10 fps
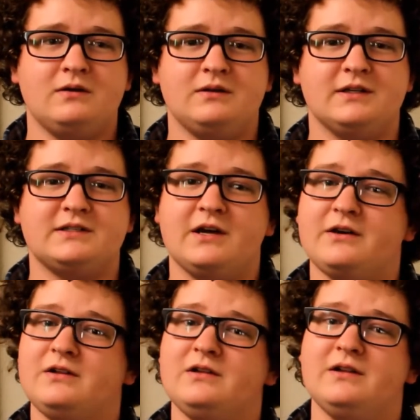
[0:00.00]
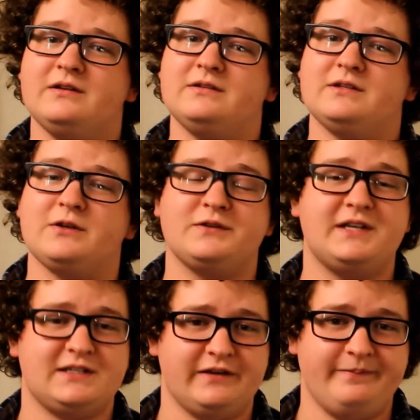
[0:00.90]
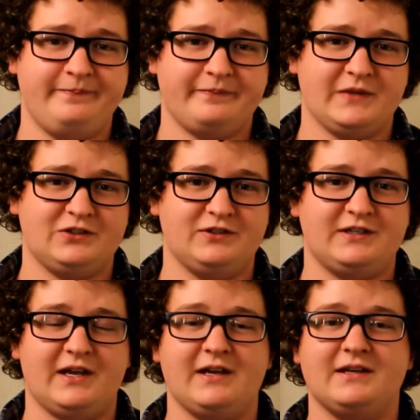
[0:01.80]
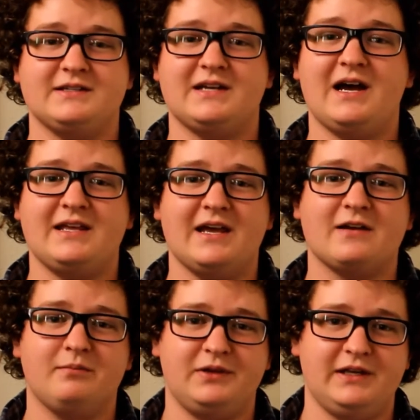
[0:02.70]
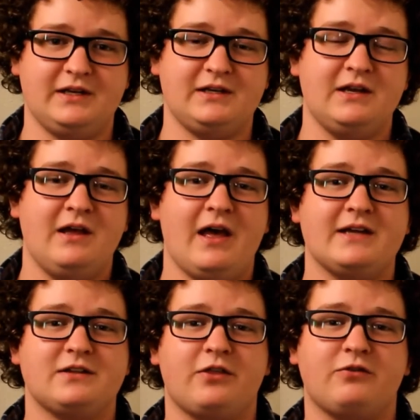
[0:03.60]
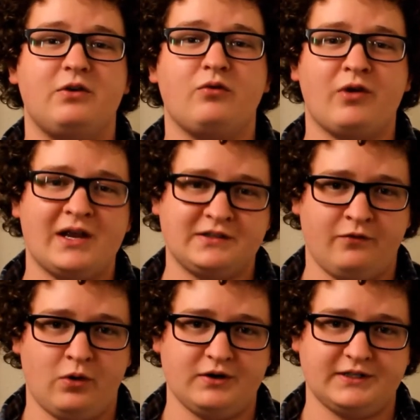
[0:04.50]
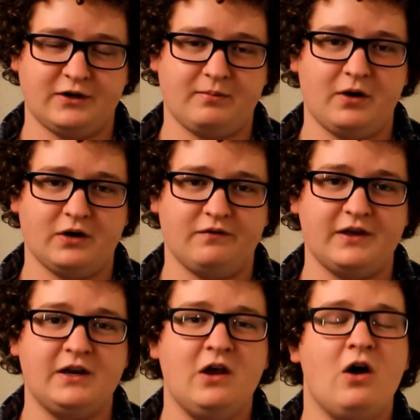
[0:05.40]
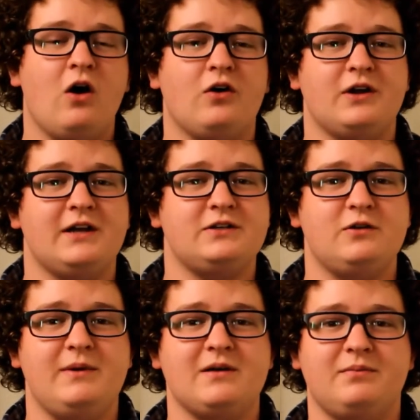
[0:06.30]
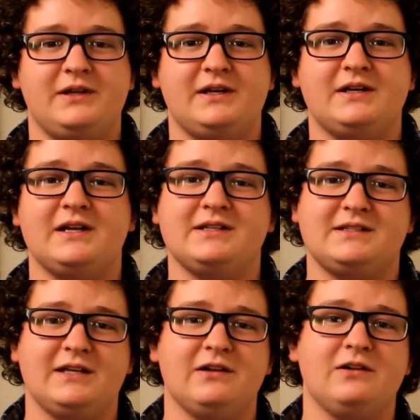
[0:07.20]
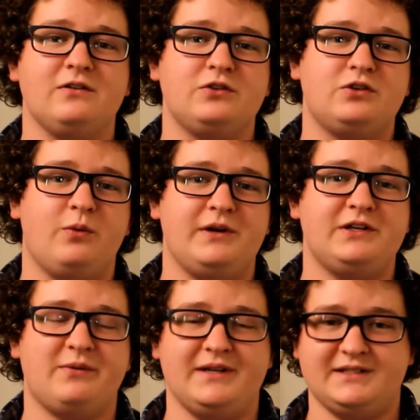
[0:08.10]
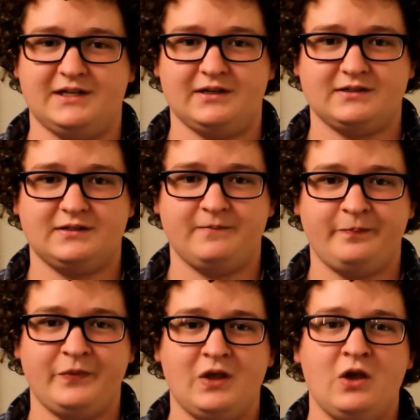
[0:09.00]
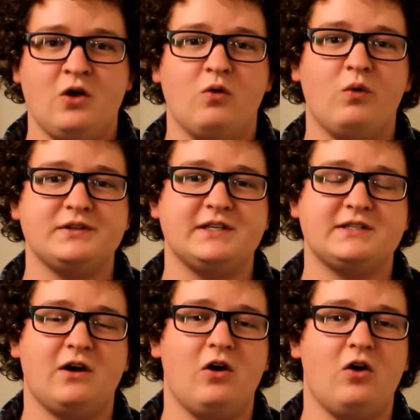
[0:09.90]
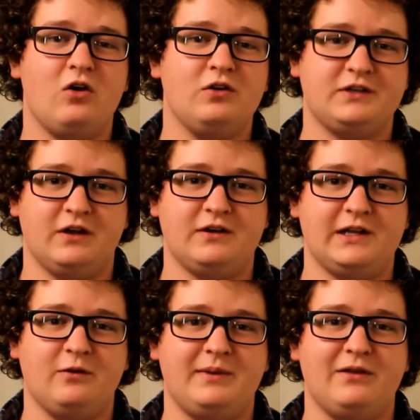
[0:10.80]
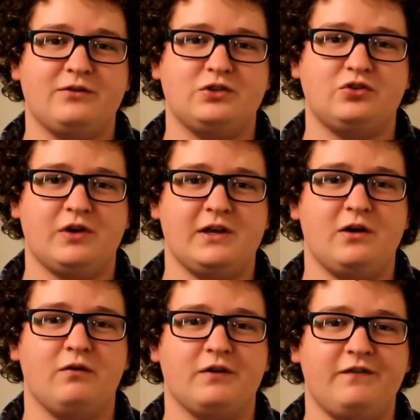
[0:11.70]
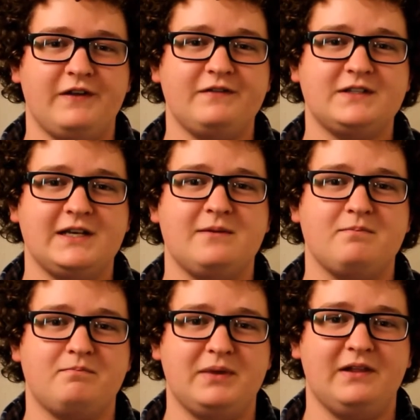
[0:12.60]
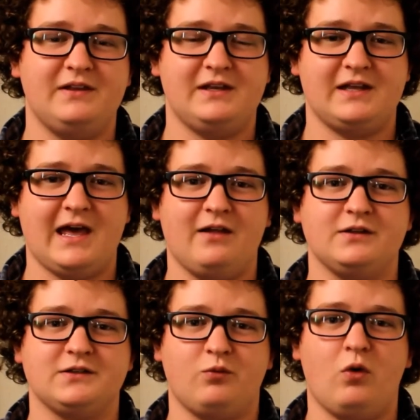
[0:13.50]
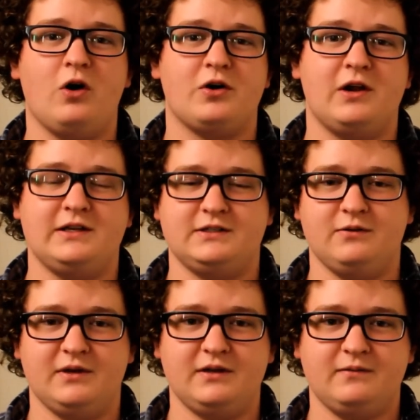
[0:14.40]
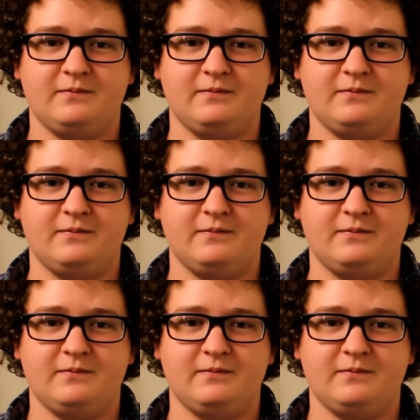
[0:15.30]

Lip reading: This whole system, is not yet completed, as the 3 reservoirs that are part of it are not due to be completed until 2026. Once it's all done, it'll be able to drain over 15 billion gallons of water into it.